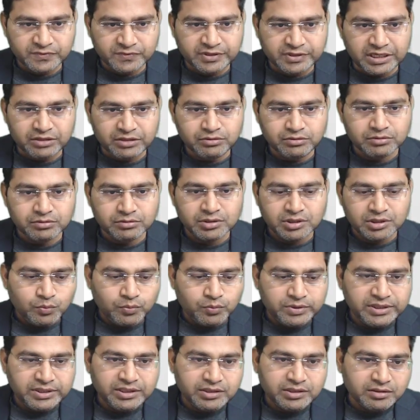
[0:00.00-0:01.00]
Now
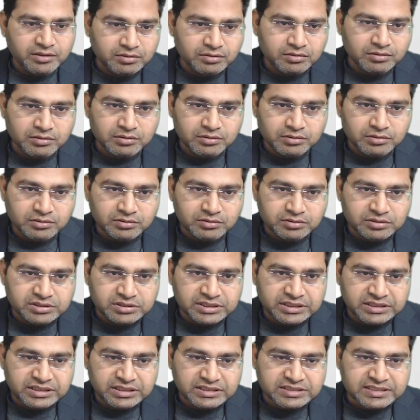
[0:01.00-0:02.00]
we
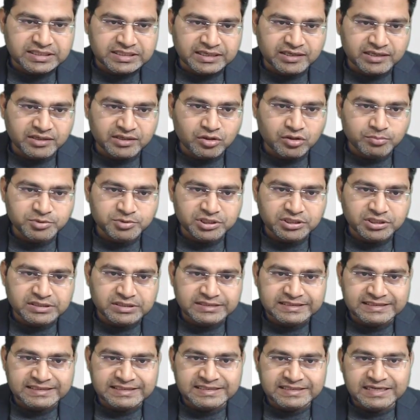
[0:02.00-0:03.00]
see the second
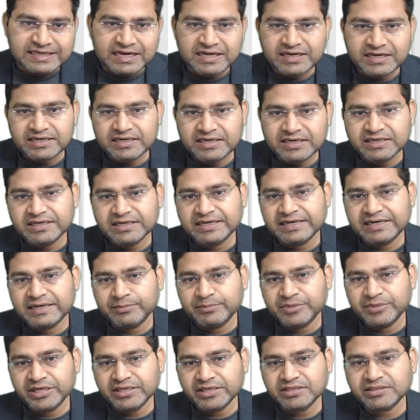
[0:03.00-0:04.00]
option, data held in
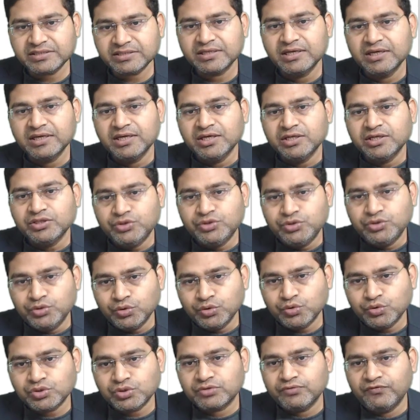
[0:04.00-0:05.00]
database
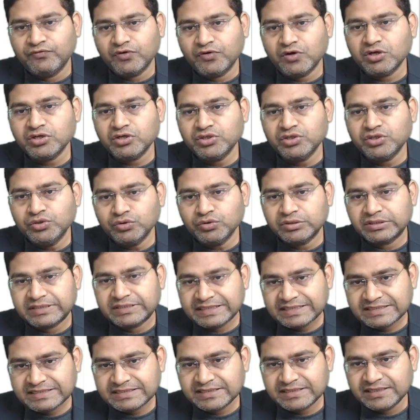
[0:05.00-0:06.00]
used for
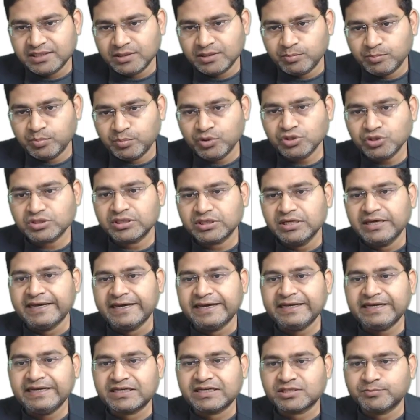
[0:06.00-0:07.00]
test inputs
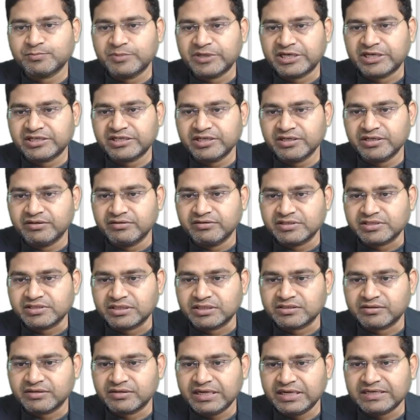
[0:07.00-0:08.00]
and expected
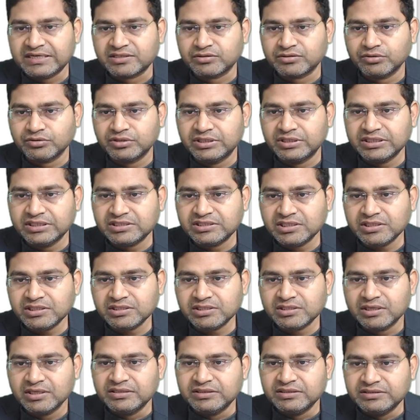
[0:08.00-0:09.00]
results, right? So this
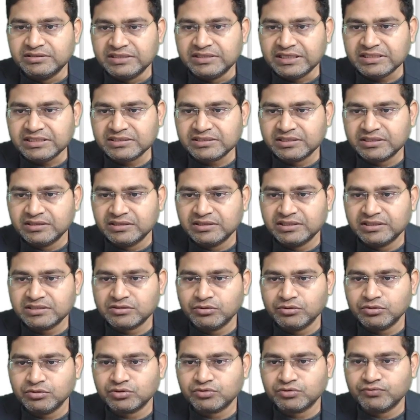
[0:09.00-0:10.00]
is, yes,
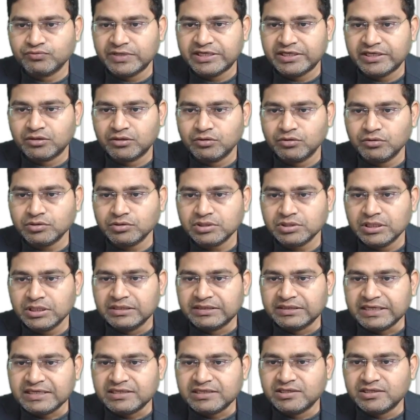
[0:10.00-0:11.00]
this looks very close,
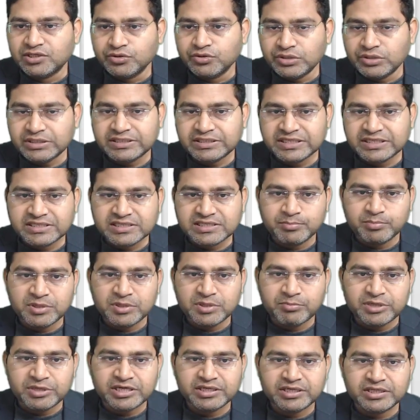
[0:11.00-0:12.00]
that during test
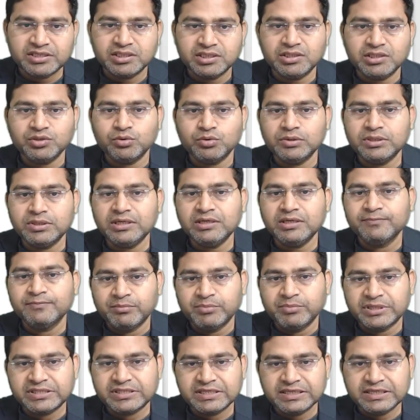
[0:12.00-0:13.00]
implementation you will
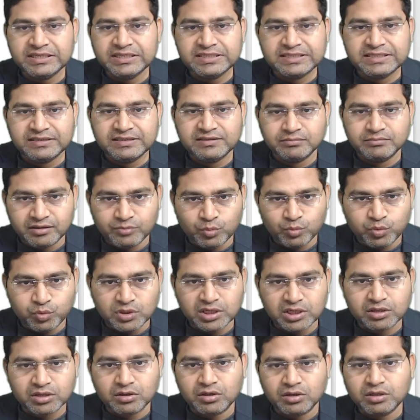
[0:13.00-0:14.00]
basically
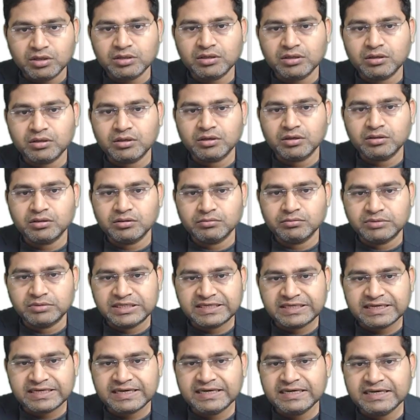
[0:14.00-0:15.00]
work on, or
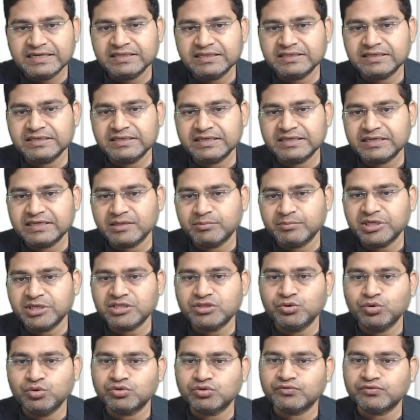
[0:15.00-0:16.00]
data held in the
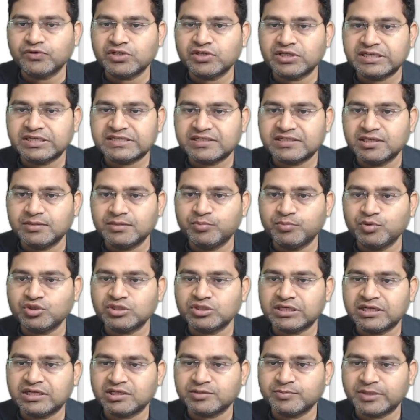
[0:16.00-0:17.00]
database used for test
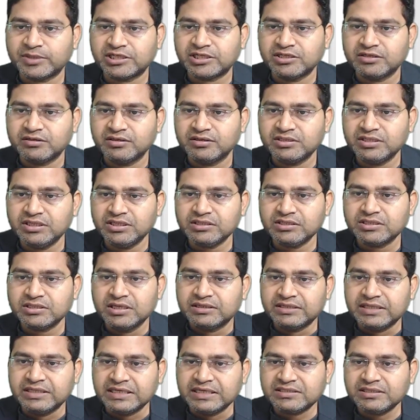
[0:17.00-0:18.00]
inputs and expected results,
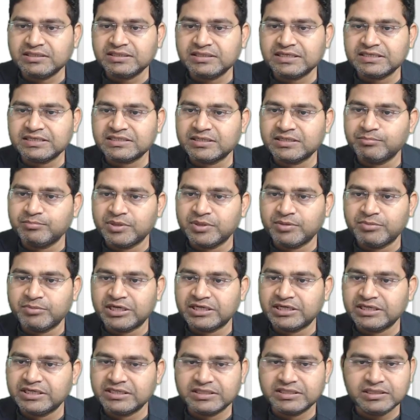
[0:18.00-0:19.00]
that's a test
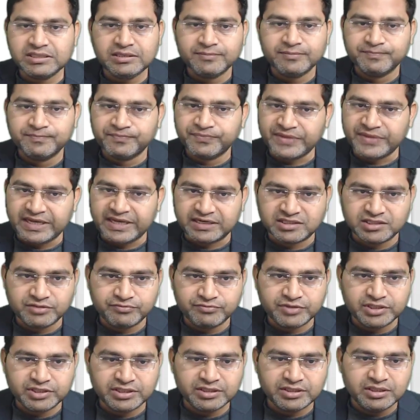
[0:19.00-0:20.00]
implementation
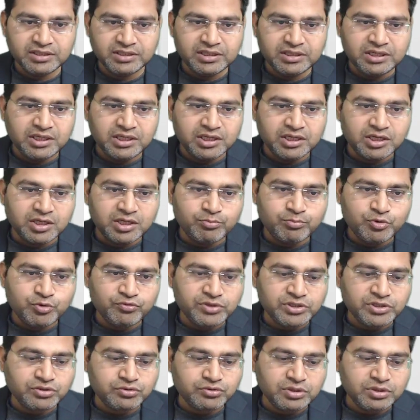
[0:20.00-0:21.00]
activity. Now
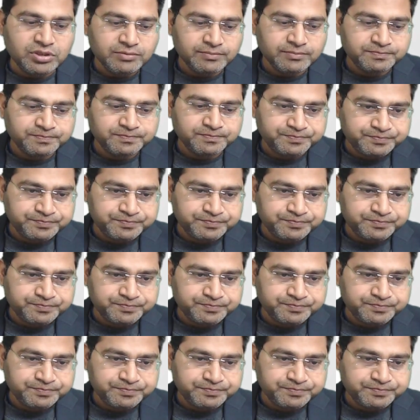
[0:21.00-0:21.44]
moving to the